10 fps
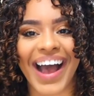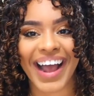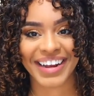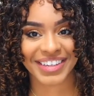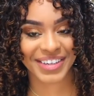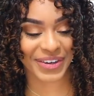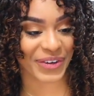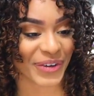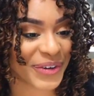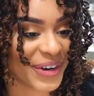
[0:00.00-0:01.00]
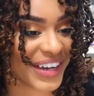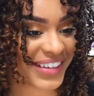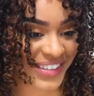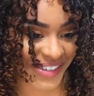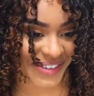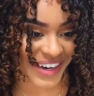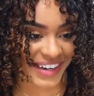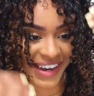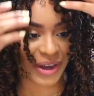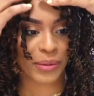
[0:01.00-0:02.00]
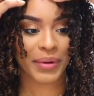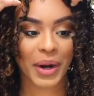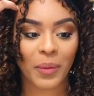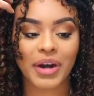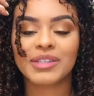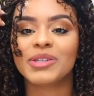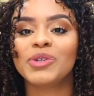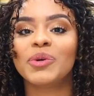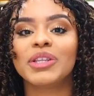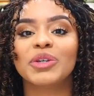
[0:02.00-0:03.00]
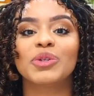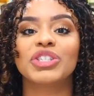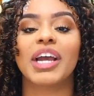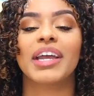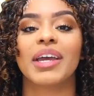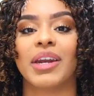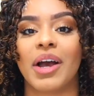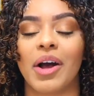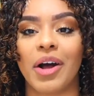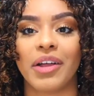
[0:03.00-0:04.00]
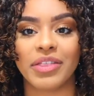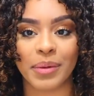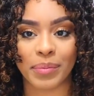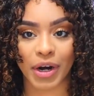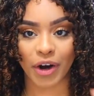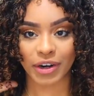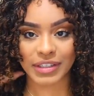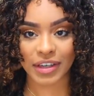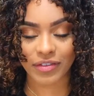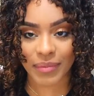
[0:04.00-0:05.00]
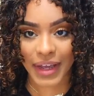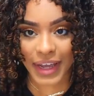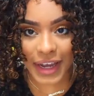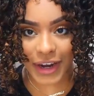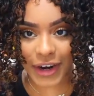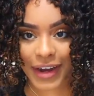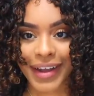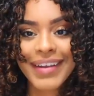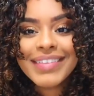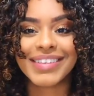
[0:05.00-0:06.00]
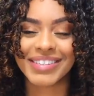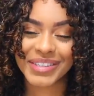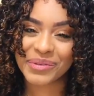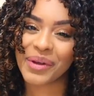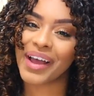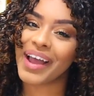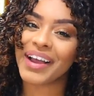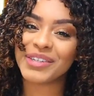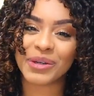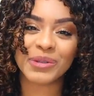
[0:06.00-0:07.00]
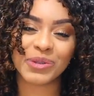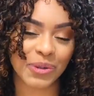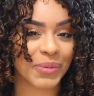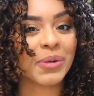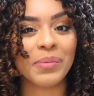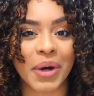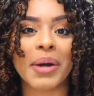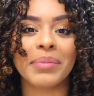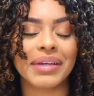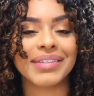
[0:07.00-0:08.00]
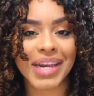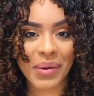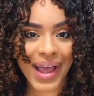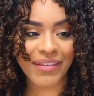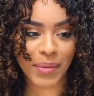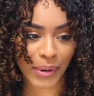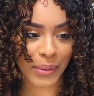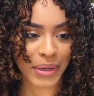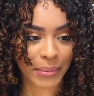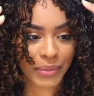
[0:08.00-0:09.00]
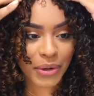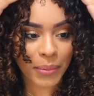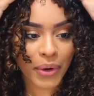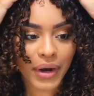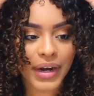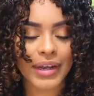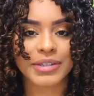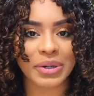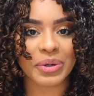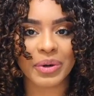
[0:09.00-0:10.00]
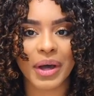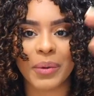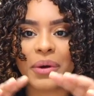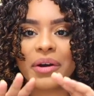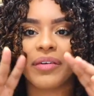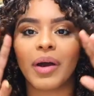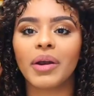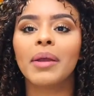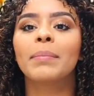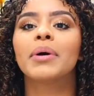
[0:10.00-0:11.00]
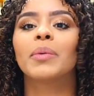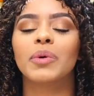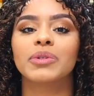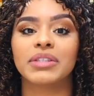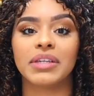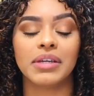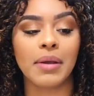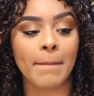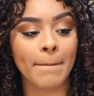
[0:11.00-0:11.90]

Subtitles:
I look crazy right now, but I wanted to do a little check-in on the progress of my hair. This is why I don't do a middle part, because now I have a permanent middle part and I don't know how to work around it, but we'll see.